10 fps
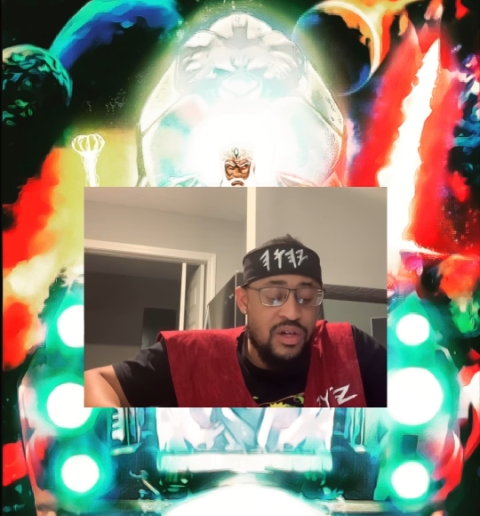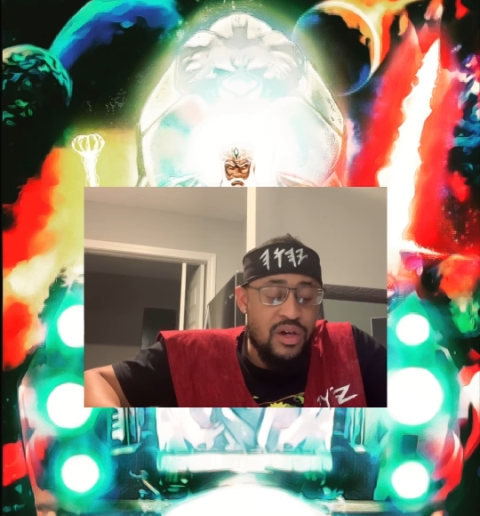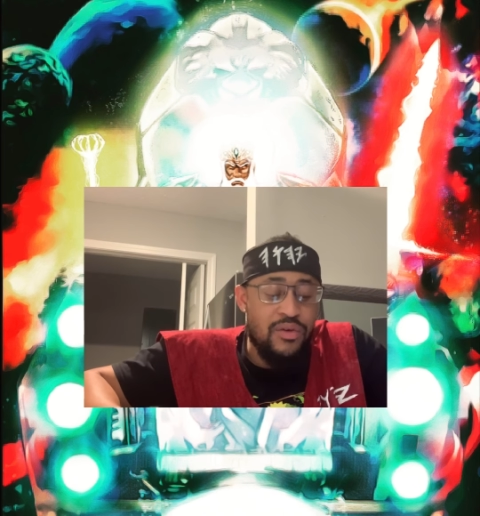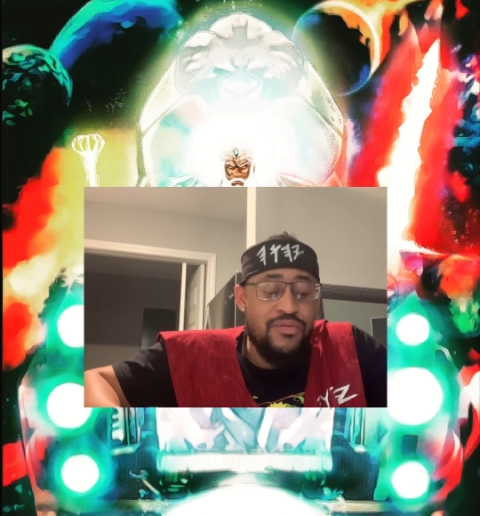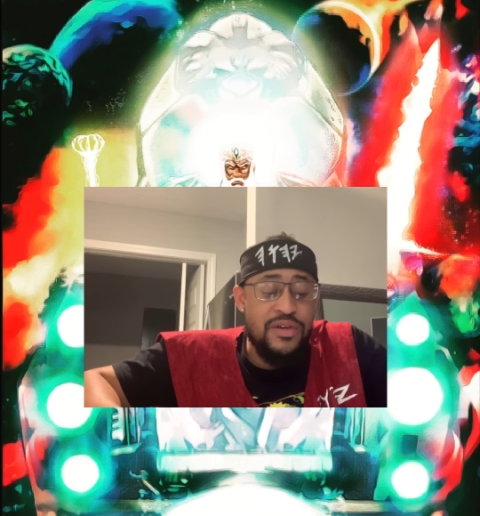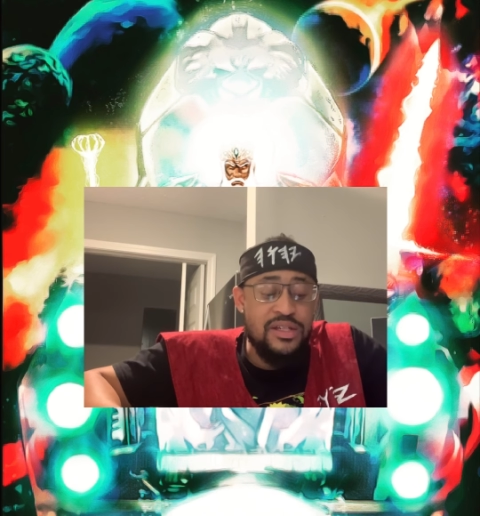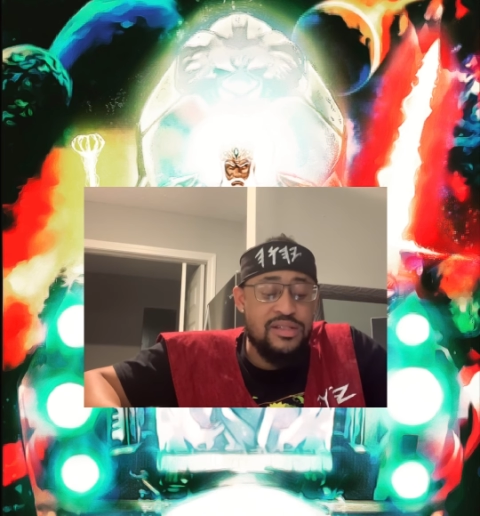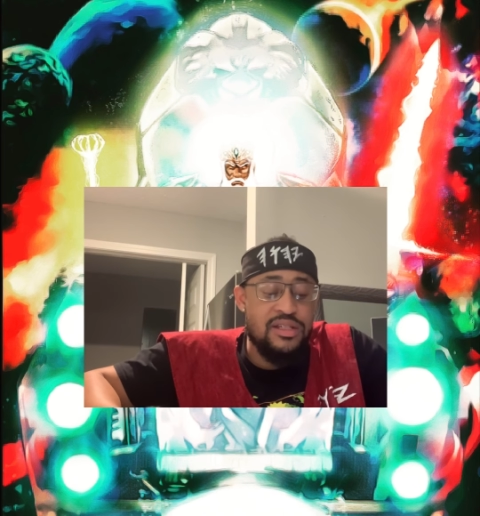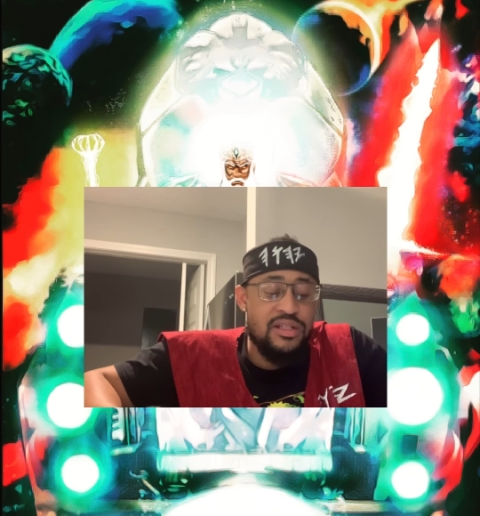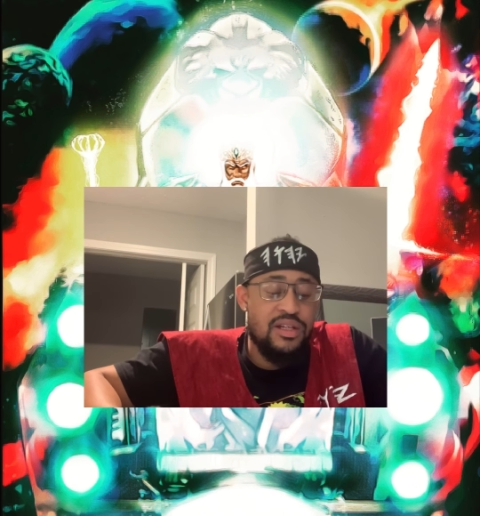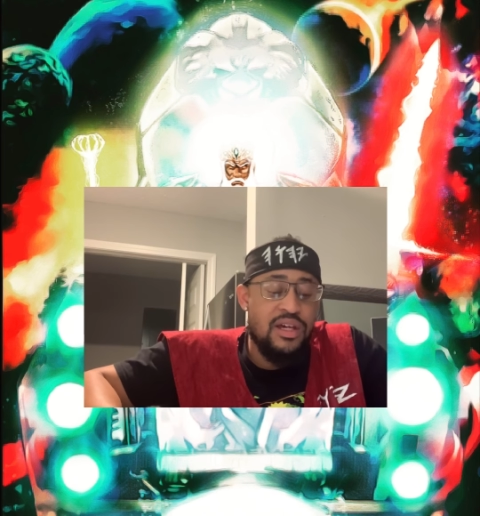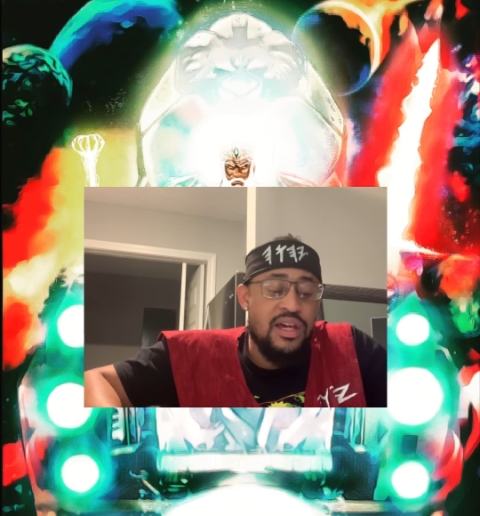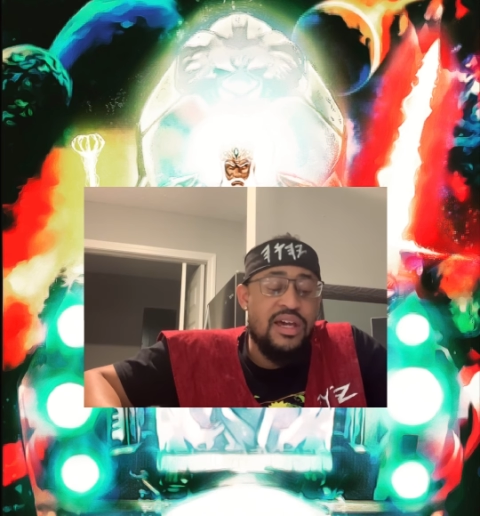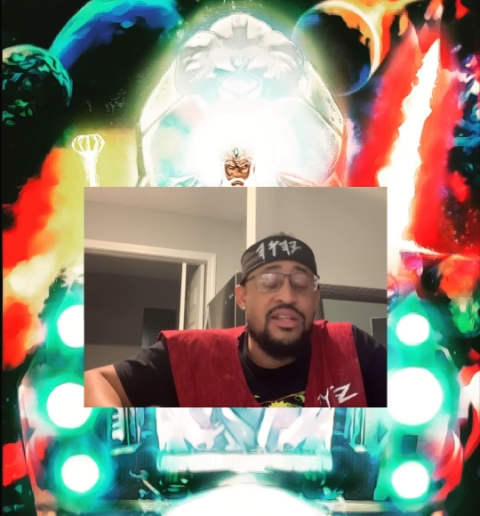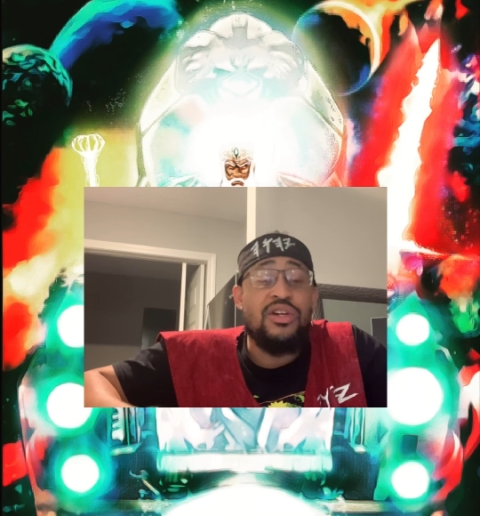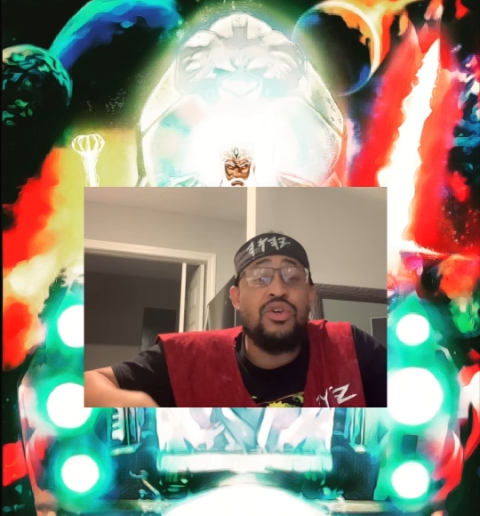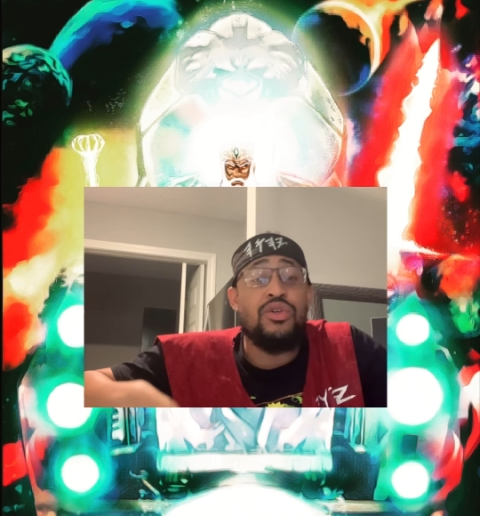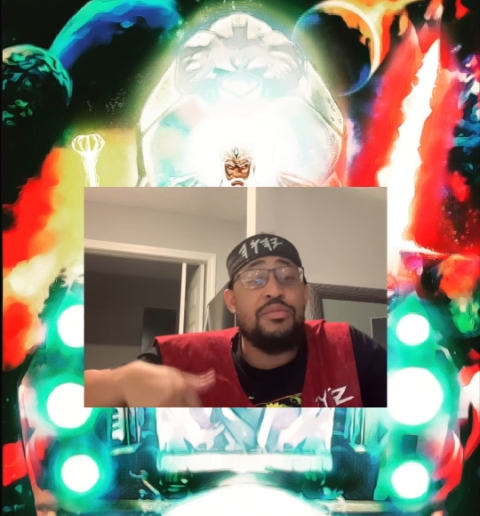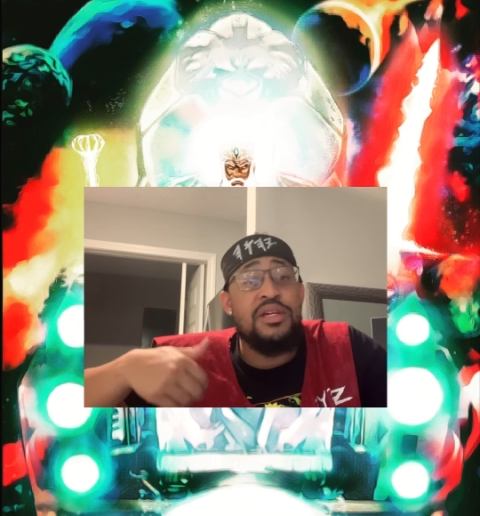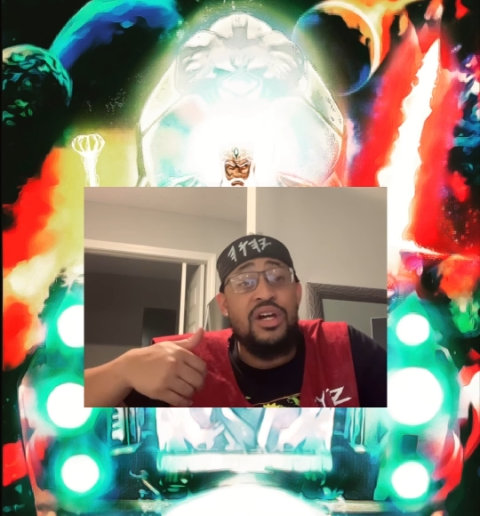of feasting, they're going
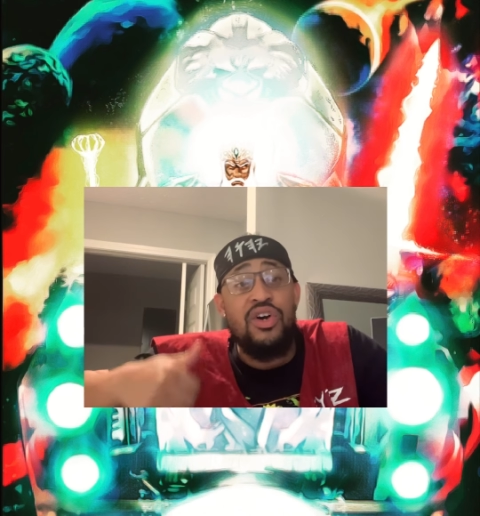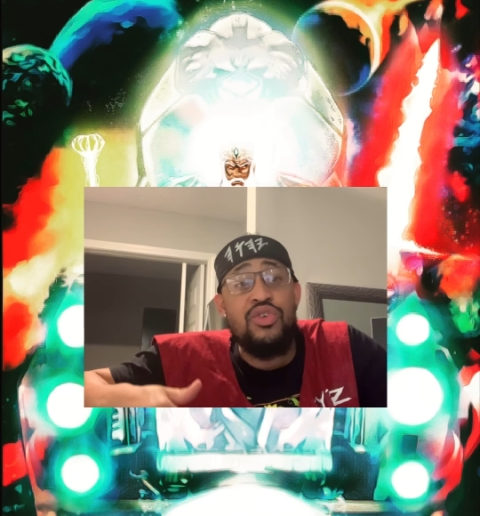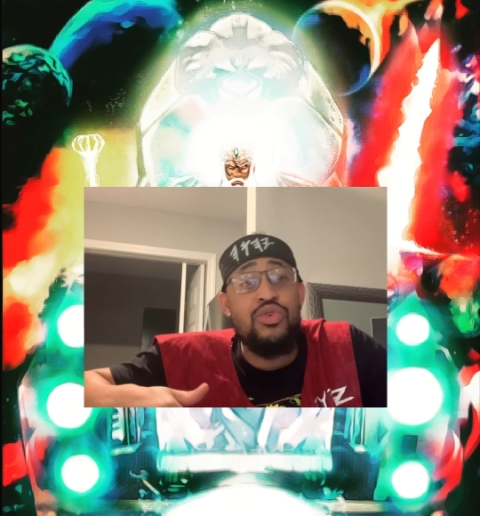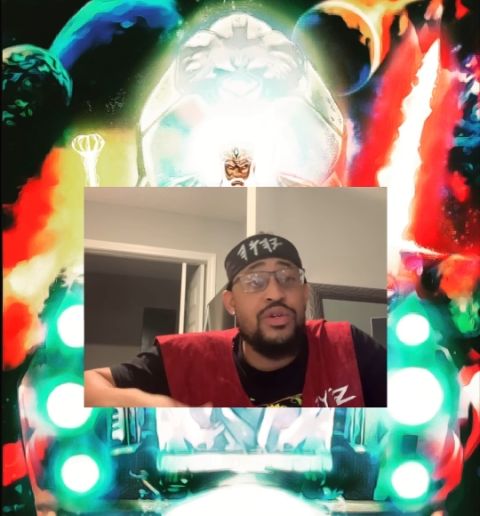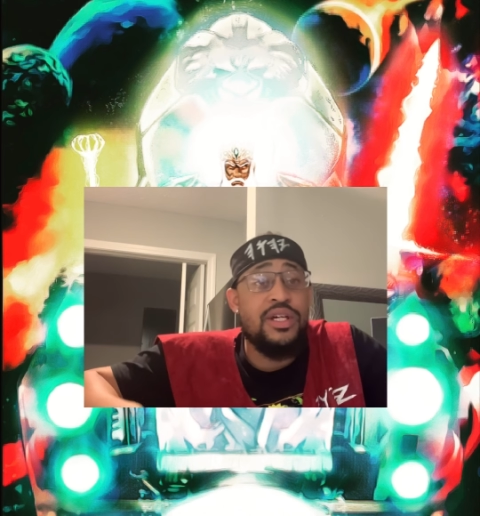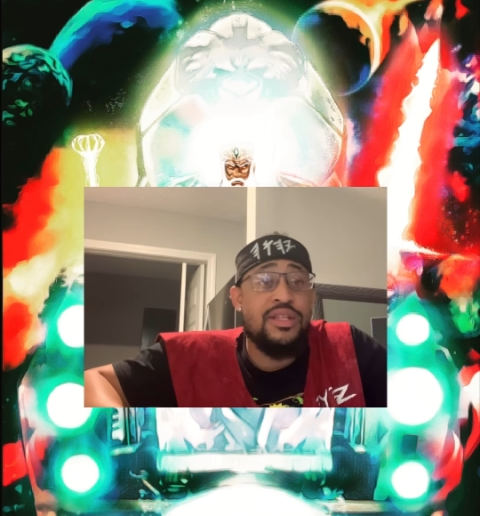to be hungry.